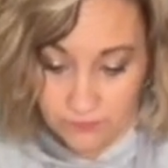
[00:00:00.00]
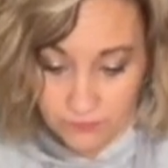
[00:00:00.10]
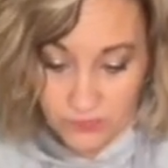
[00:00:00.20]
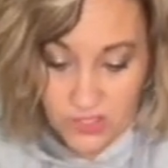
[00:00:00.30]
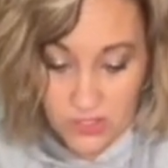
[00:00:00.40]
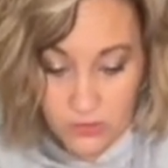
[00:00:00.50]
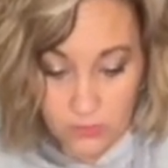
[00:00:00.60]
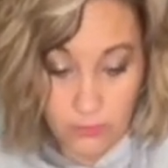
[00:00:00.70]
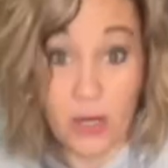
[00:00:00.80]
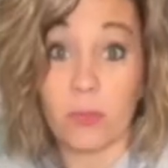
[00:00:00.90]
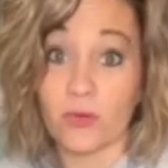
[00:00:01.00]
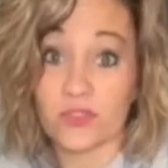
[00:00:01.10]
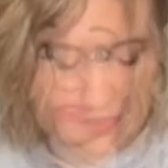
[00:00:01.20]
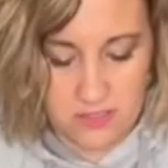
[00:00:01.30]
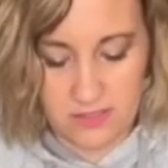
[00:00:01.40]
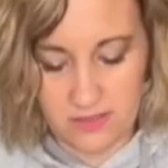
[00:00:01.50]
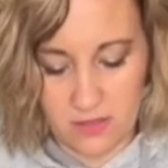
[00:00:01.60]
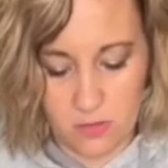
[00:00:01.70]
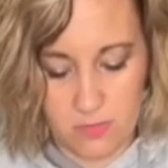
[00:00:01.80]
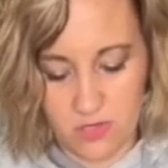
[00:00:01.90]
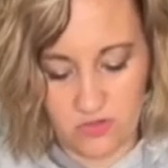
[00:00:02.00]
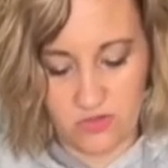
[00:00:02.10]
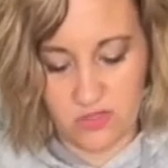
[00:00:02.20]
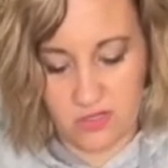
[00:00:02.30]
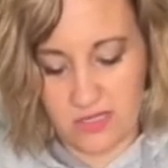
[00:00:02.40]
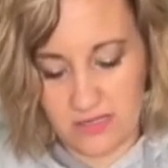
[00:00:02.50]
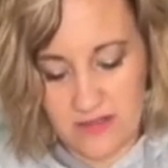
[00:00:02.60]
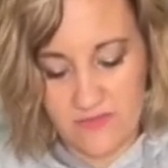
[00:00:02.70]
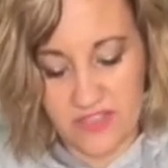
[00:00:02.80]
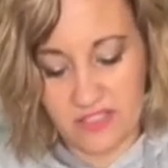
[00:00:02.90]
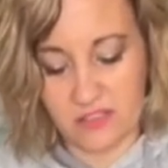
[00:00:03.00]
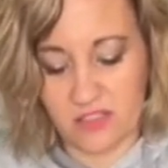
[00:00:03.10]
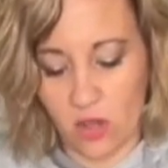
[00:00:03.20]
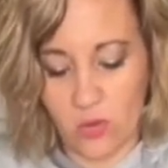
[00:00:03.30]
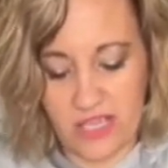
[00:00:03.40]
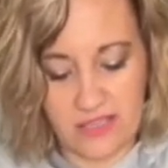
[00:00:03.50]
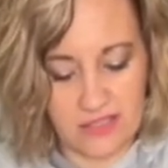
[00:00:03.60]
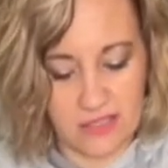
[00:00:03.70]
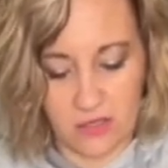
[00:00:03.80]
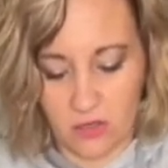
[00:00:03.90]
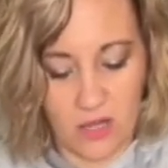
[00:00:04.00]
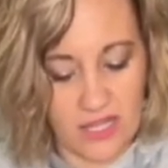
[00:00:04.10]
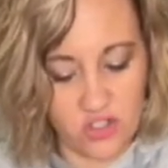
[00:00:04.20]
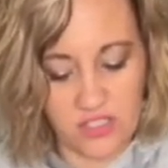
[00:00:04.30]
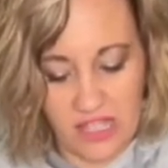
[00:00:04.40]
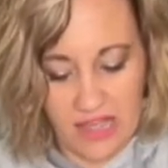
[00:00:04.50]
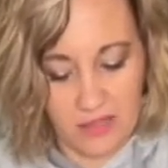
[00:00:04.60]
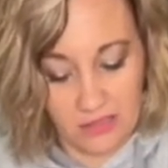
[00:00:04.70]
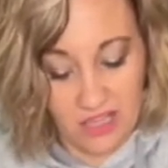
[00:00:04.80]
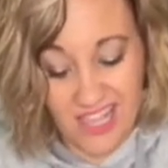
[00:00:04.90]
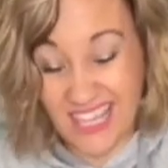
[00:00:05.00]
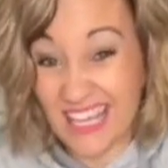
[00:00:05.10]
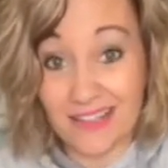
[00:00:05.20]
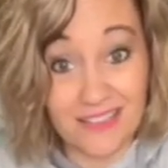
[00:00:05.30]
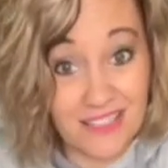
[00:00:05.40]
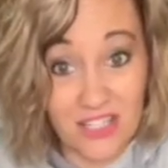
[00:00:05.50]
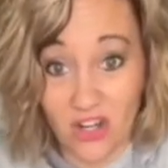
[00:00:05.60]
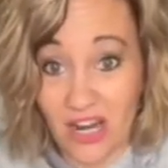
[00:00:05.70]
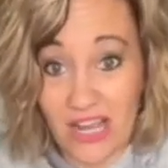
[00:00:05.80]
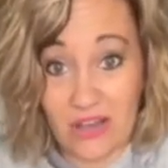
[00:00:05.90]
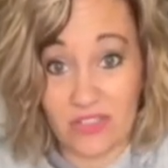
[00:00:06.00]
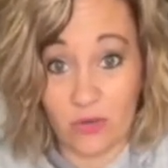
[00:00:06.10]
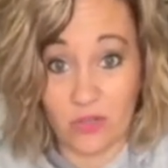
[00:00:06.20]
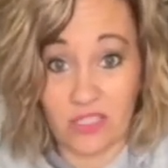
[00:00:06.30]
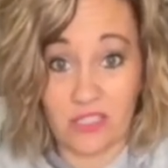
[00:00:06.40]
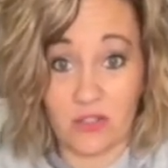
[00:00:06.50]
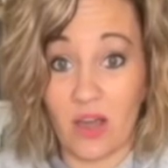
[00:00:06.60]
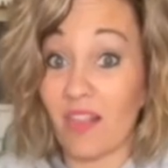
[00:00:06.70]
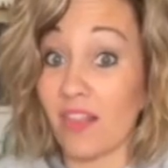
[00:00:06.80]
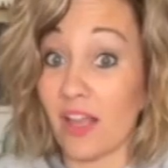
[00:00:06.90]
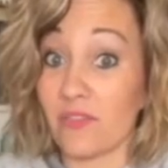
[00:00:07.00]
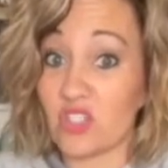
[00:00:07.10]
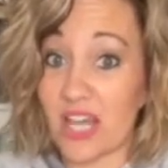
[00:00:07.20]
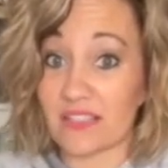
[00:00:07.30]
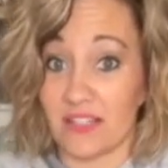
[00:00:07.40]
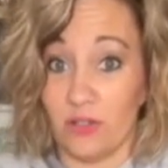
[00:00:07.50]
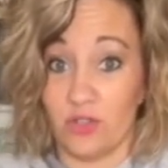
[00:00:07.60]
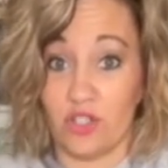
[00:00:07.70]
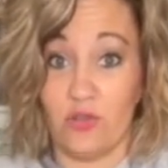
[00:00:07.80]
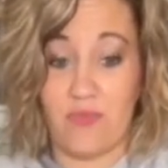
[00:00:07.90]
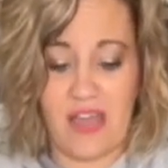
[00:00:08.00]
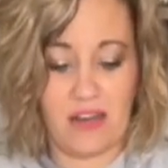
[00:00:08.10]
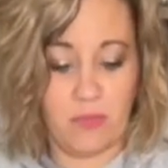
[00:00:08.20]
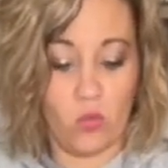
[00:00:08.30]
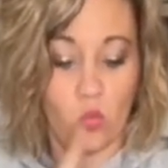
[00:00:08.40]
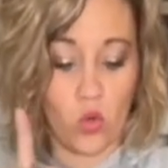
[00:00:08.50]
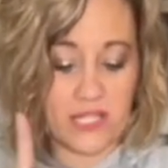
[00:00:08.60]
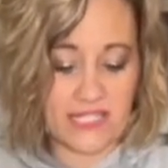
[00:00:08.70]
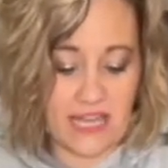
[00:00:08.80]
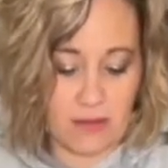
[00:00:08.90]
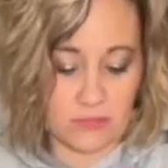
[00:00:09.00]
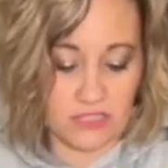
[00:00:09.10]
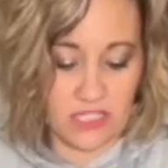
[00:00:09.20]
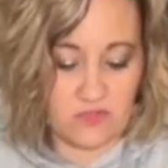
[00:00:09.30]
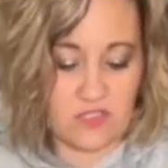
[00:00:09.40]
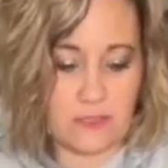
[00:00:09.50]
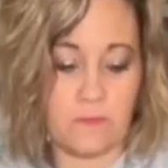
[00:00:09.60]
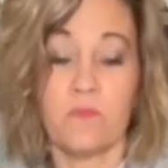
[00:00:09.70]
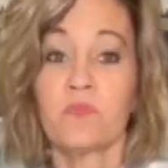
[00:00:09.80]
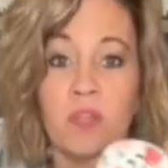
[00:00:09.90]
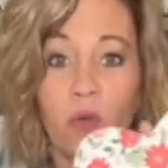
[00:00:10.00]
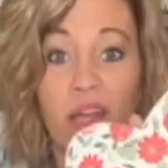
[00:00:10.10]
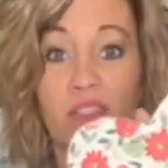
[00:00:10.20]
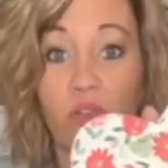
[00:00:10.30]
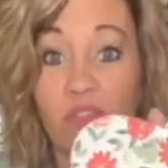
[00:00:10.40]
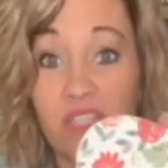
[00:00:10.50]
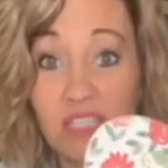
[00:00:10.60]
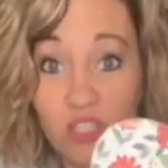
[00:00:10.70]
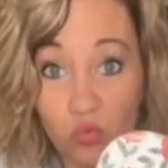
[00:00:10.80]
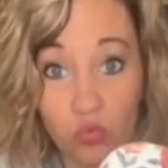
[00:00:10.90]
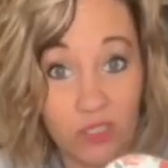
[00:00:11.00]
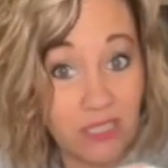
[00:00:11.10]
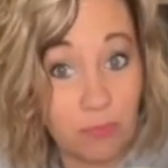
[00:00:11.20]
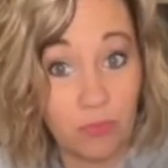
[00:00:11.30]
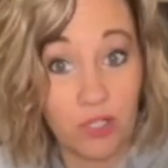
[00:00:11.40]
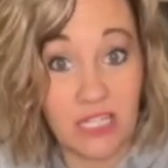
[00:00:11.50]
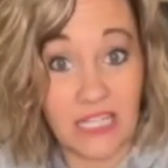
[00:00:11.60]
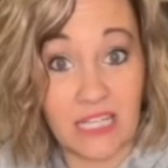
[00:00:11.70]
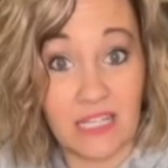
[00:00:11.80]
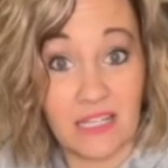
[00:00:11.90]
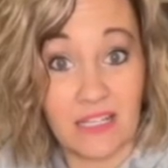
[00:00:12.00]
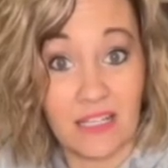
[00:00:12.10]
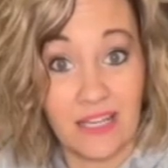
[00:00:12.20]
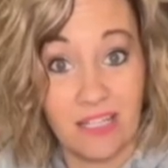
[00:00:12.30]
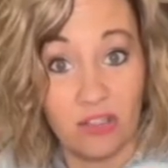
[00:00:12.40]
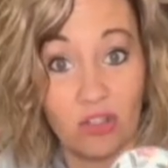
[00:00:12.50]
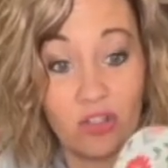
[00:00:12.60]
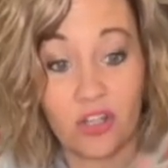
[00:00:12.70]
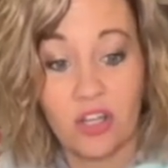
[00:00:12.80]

you know, bubbles. This is almost done. This is so easy, y'all. I like easy crafts. I really do. I love Jackson Hole tube pad. I've been one time, loved it. Okay, so this is really pretty. And look,